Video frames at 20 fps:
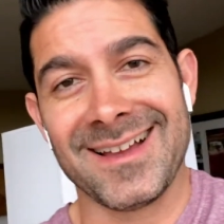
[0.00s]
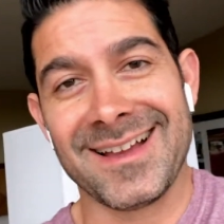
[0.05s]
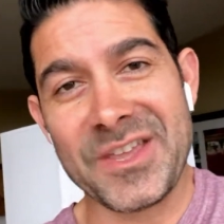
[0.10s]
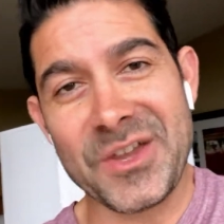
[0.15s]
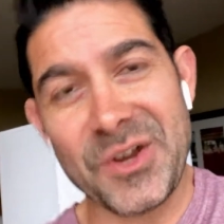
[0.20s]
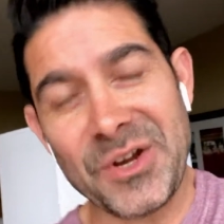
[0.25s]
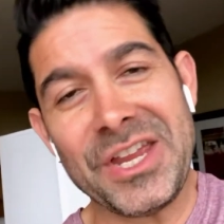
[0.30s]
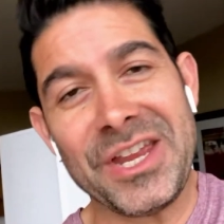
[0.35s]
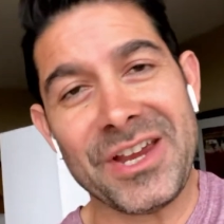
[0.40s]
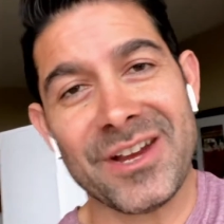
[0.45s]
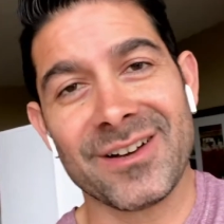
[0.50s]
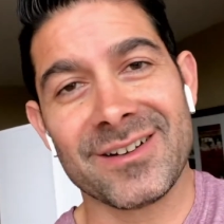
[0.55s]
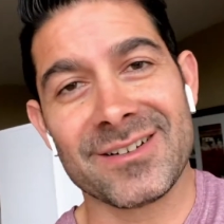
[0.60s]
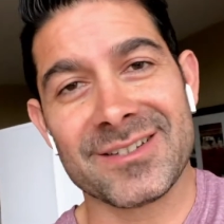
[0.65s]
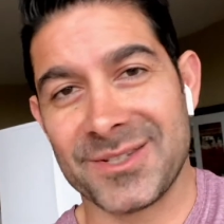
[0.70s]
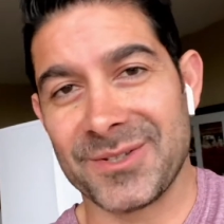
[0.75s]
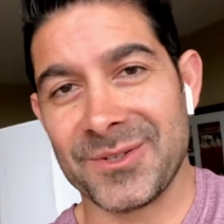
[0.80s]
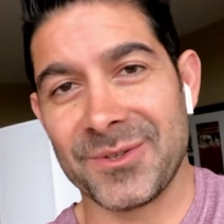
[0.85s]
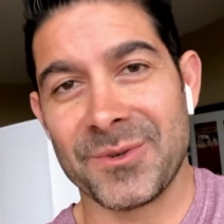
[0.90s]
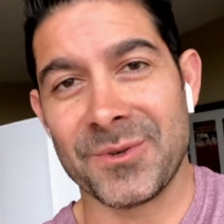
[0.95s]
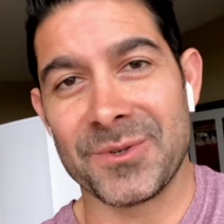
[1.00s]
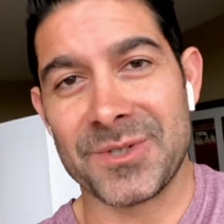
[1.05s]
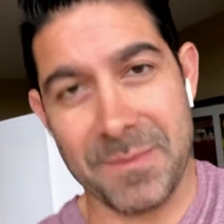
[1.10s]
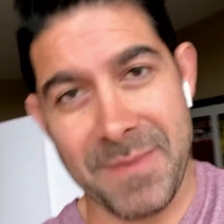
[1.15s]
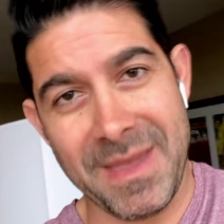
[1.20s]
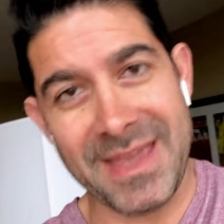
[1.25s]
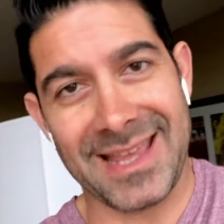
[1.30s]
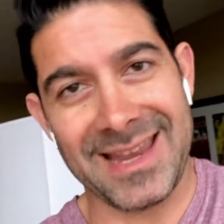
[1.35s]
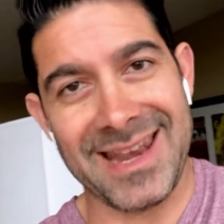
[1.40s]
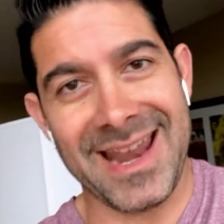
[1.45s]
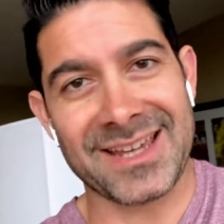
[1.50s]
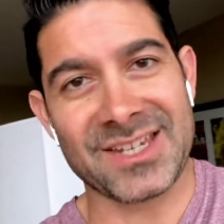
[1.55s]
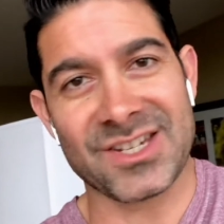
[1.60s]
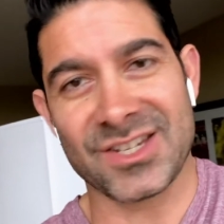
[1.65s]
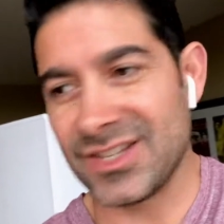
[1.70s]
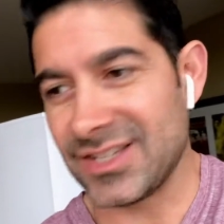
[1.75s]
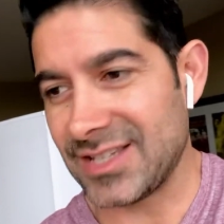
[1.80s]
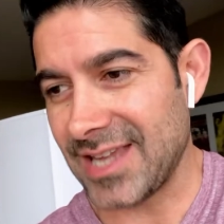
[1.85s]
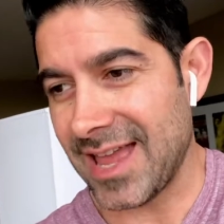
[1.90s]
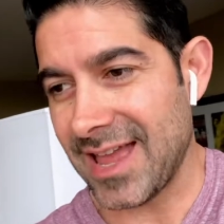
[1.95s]
You're here to make
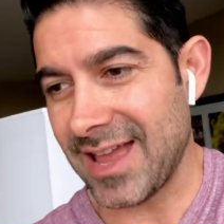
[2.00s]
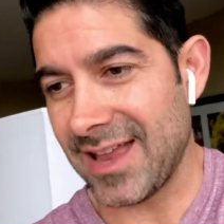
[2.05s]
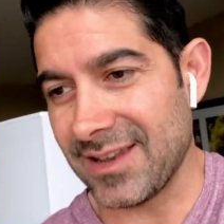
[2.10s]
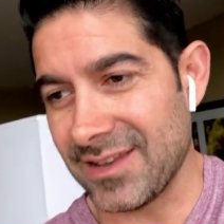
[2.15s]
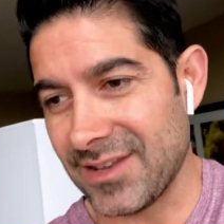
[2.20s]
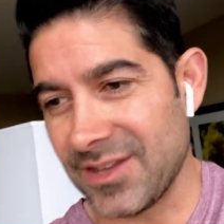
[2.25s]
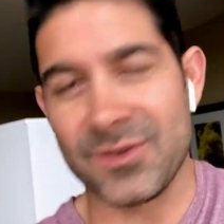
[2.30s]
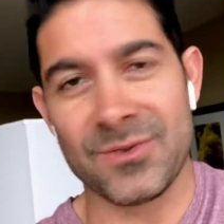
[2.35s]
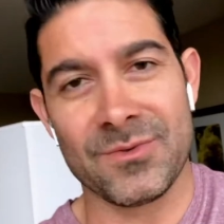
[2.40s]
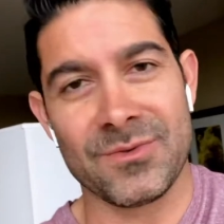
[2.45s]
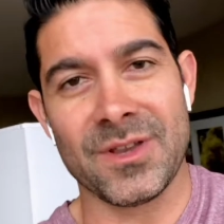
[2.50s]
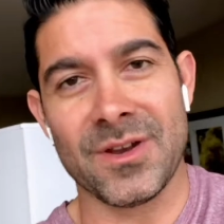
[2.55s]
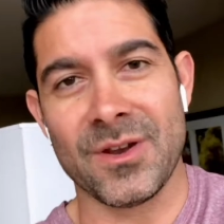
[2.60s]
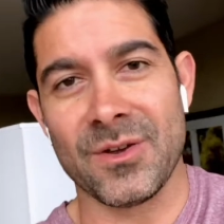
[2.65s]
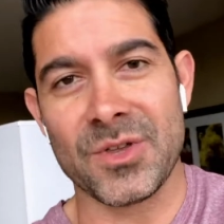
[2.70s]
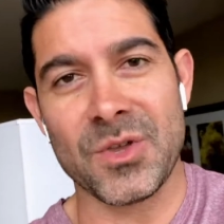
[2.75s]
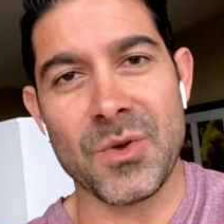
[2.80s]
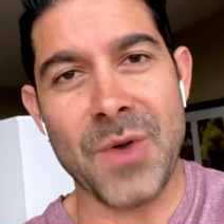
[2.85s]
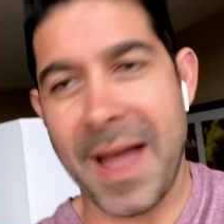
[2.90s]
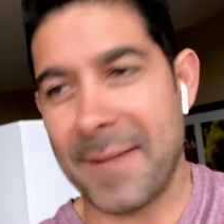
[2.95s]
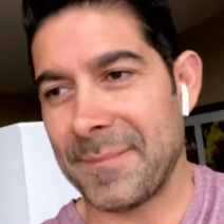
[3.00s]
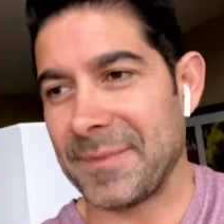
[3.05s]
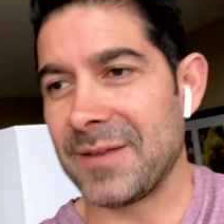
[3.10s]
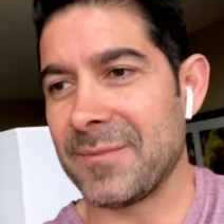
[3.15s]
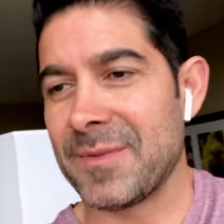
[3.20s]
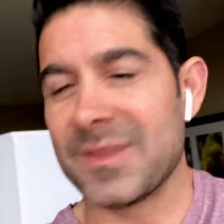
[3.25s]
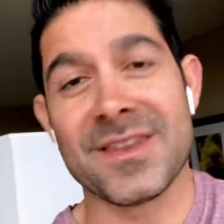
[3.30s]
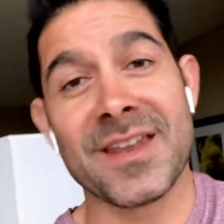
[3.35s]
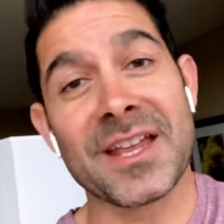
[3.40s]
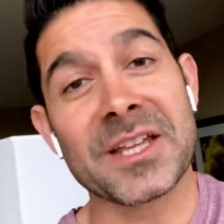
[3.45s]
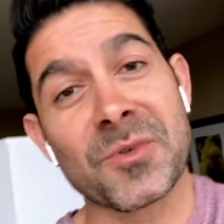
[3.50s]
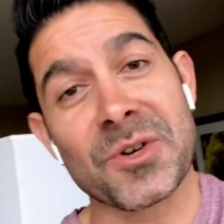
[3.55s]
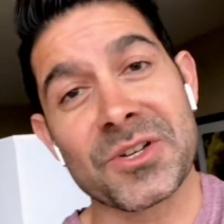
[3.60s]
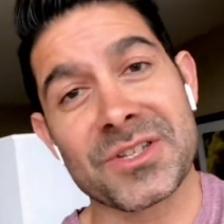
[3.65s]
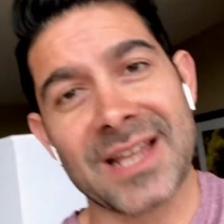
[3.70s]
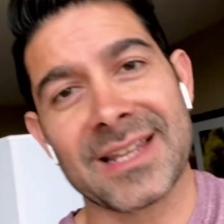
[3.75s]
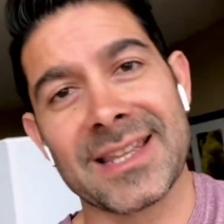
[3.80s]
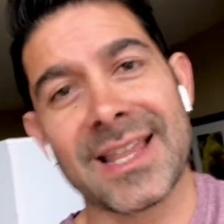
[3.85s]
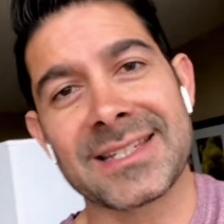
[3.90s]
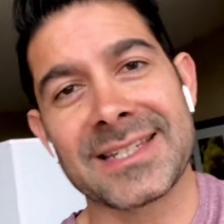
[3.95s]
connections, and you happen to be the next
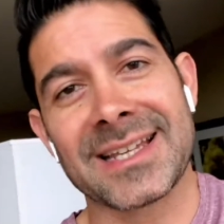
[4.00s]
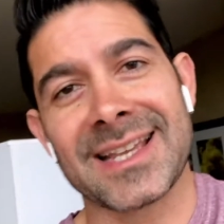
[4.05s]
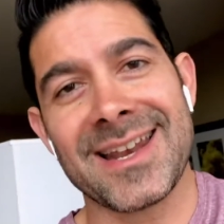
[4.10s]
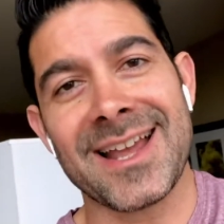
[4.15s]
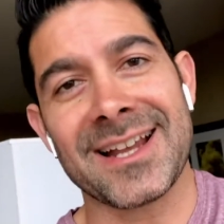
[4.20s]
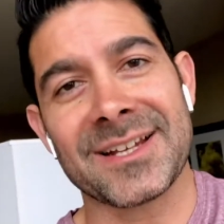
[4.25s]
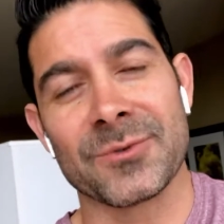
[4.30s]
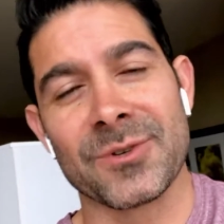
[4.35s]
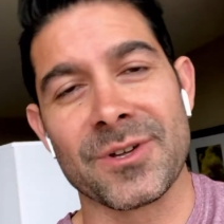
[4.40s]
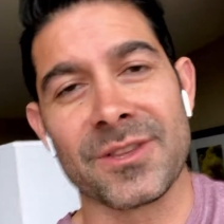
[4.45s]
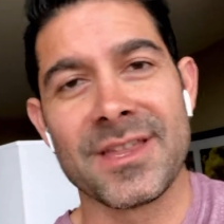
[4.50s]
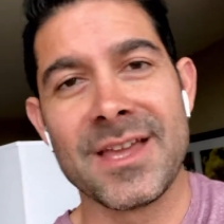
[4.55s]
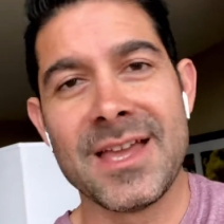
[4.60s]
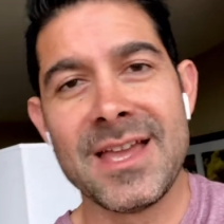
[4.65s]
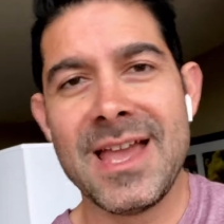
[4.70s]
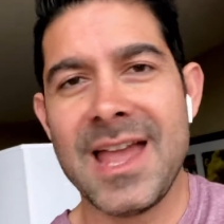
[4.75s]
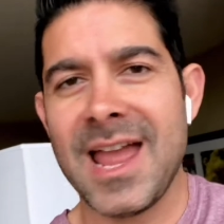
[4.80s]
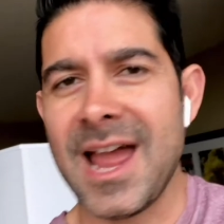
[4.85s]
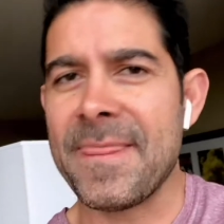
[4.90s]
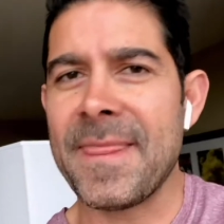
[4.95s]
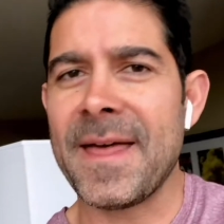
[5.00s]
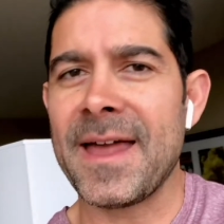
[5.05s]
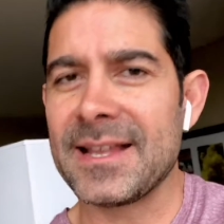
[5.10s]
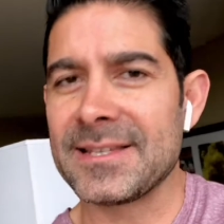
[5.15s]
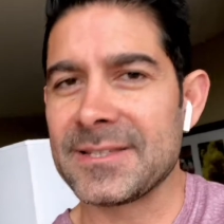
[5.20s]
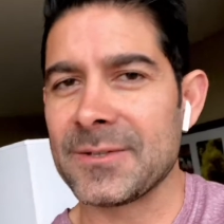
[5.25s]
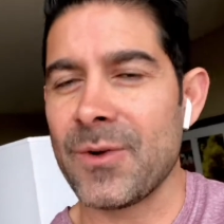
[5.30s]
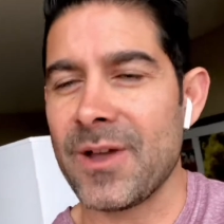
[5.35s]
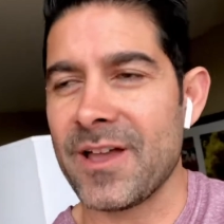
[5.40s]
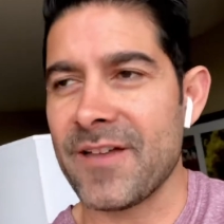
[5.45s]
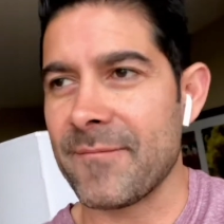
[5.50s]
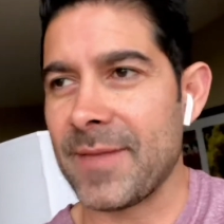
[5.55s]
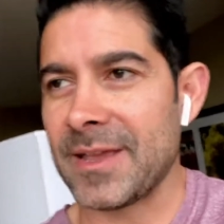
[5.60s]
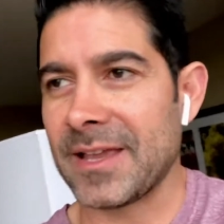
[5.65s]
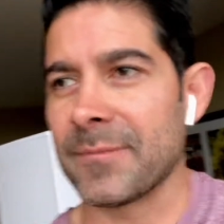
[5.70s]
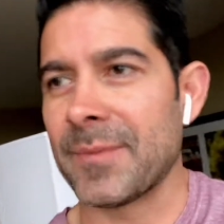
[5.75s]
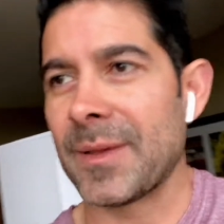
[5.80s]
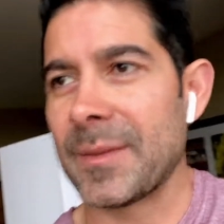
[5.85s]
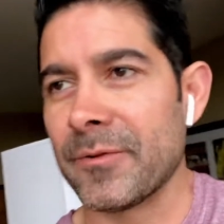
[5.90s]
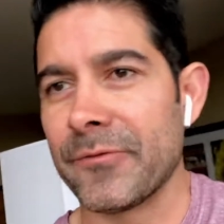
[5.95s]
person I'd like to connect with, and that has a way of
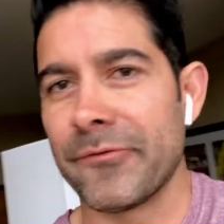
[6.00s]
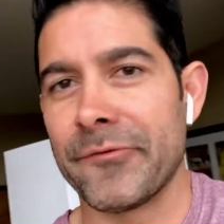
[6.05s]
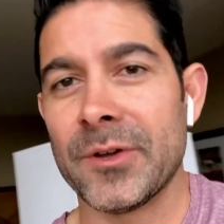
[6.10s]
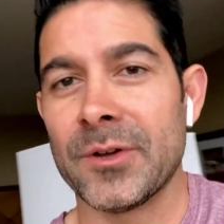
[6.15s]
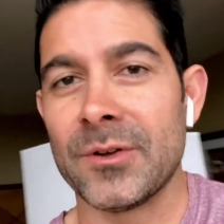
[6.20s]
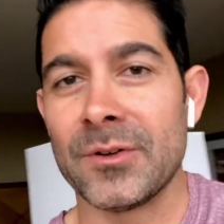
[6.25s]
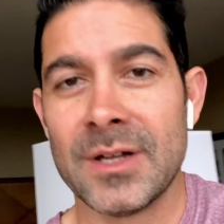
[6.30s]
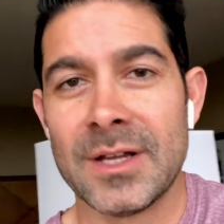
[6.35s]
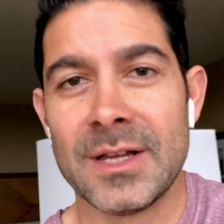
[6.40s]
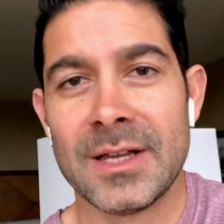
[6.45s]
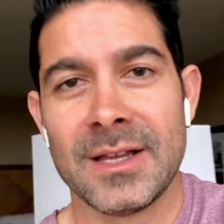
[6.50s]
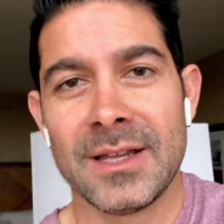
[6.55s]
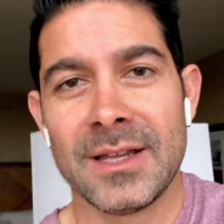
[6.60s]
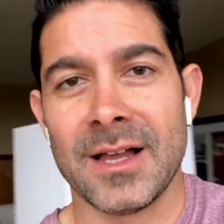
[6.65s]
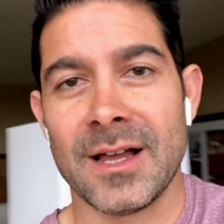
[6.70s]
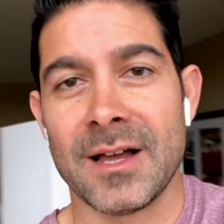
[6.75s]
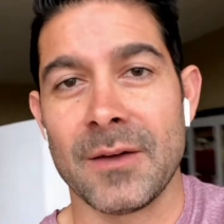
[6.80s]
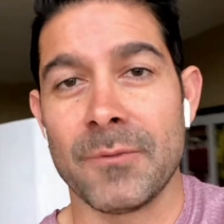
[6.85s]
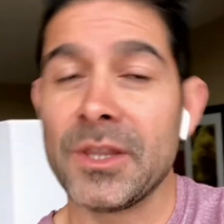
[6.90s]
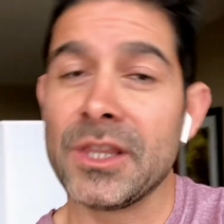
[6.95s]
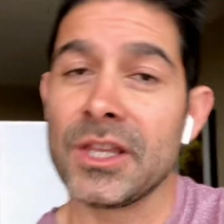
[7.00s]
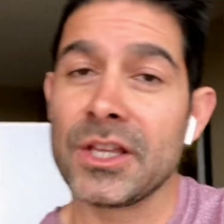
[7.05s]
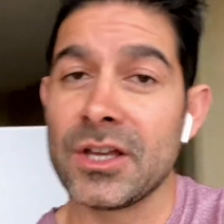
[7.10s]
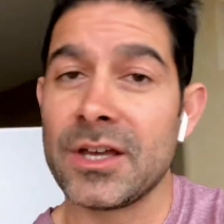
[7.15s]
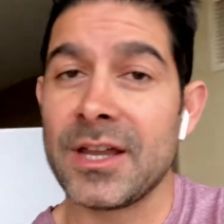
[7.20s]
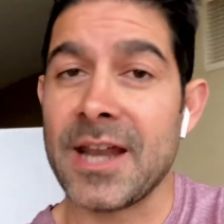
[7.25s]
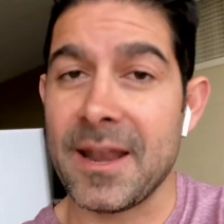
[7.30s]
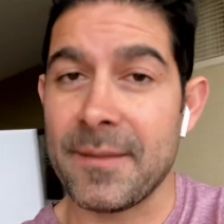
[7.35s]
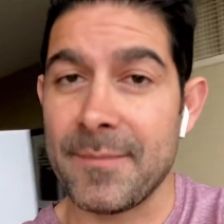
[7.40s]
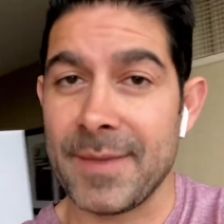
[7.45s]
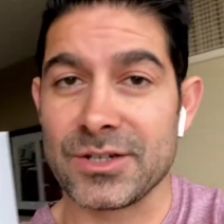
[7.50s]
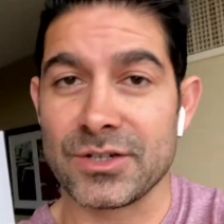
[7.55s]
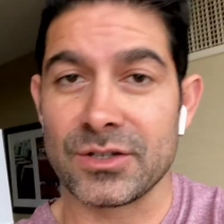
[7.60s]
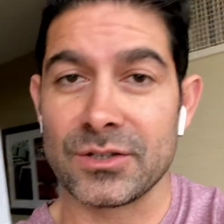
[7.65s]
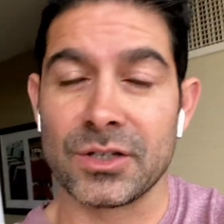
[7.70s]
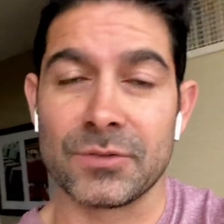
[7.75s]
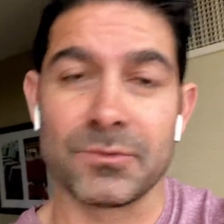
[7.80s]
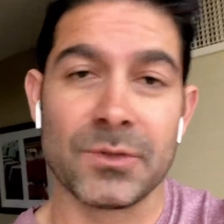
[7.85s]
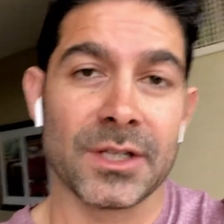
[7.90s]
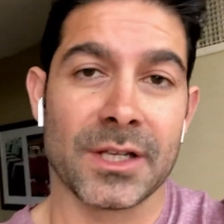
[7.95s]
making people feel really good, and it makes you
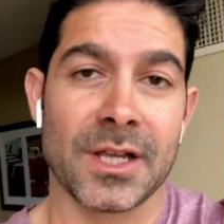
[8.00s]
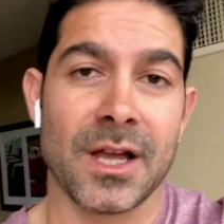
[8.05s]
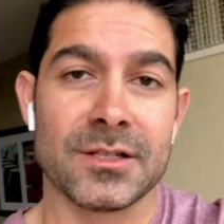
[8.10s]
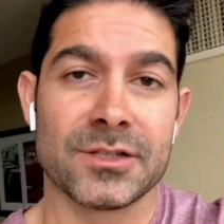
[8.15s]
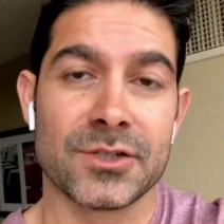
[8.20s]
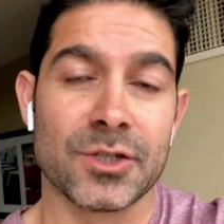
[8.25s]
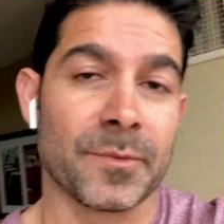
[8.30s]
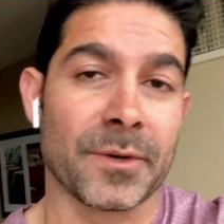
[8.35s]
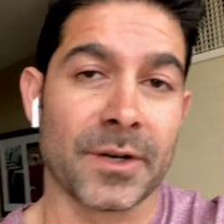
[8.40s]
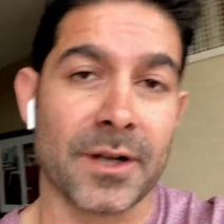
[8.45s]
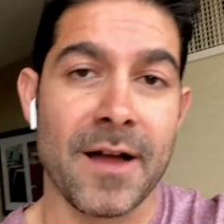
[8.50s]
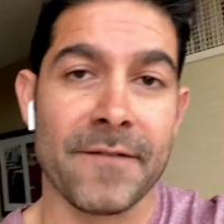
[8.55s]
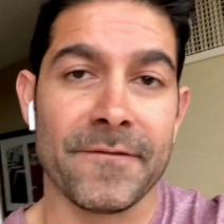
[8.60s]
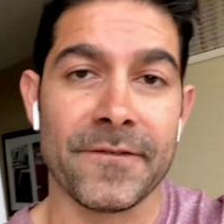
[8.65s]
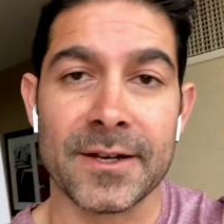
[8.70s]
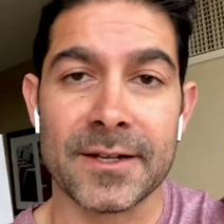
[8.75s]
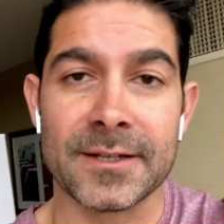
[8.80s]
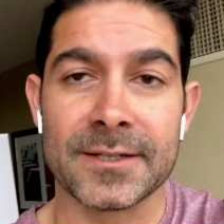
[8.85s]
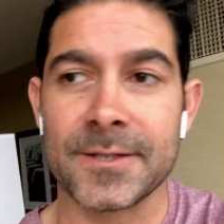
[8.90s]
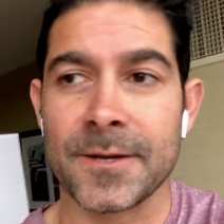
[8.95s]
look really super confident.